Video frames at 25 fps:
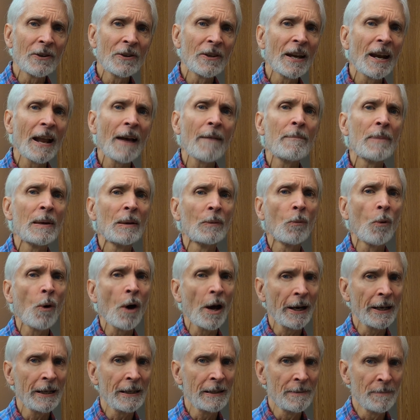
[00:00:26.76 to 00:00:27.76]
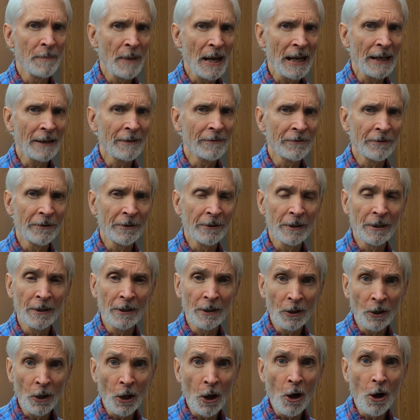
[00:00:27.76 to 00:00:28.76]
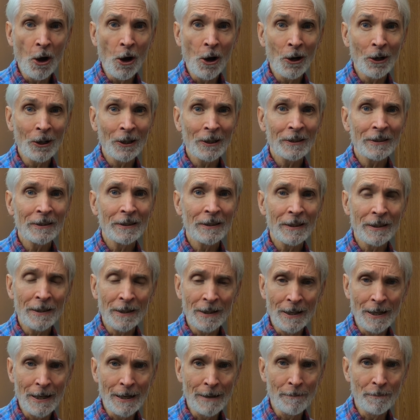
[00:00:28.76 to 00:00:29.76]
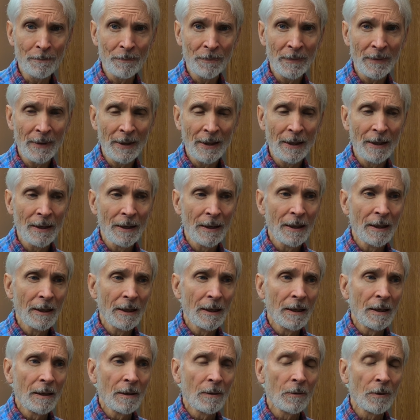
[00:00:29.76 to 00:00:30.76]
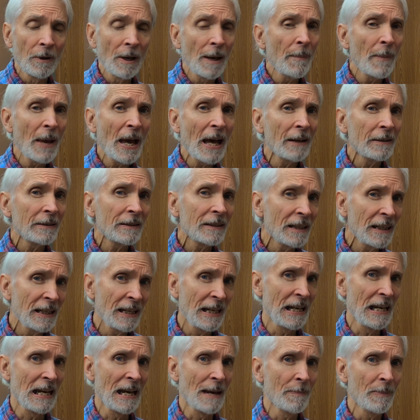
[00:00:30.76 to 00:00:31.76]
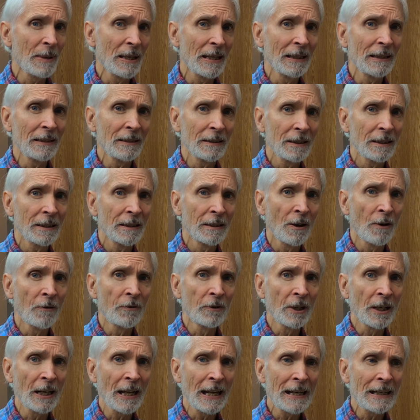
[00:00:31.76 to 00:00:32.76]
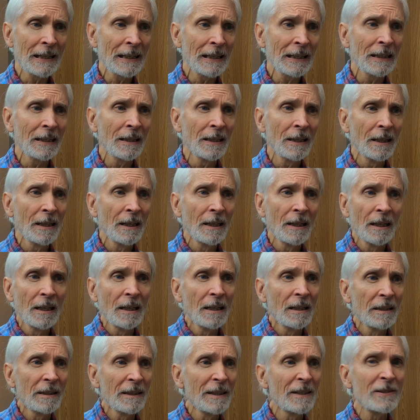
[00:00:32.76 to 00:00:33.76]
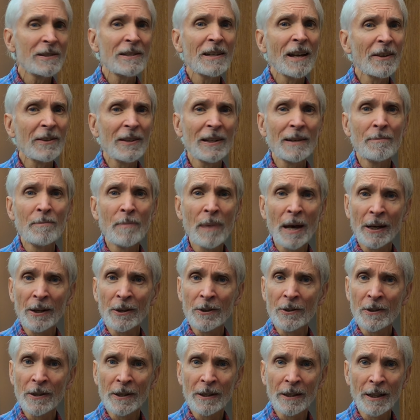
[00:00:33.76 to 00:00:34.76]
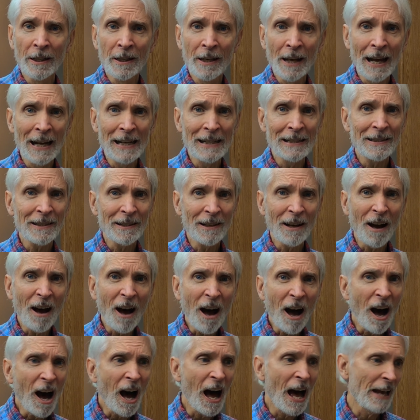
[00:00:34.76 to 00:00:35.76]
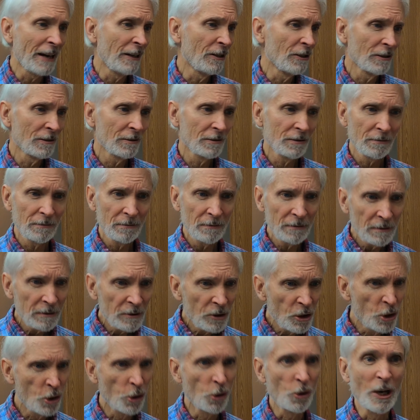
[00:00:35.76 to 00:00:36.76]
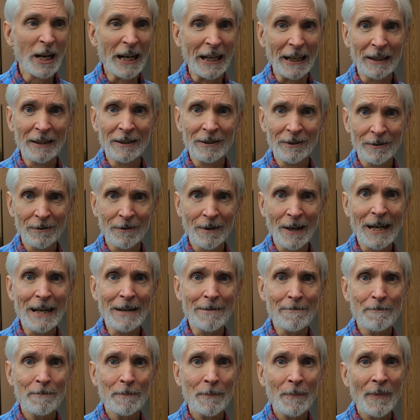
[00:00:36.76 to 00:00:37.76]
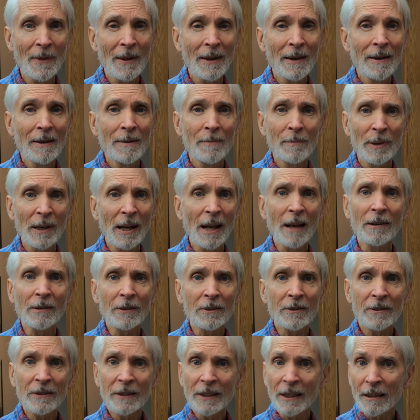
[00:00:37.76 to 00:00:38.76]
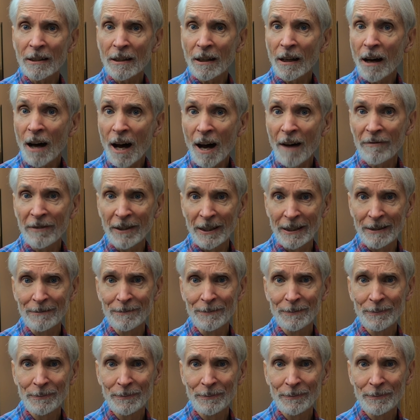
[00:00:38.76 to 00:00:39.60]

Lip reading: that I've been wanting to make for a long time. When I'm out camping and overlanding, there's nothing better than a nice hot drink, right? But I don't drink coffee.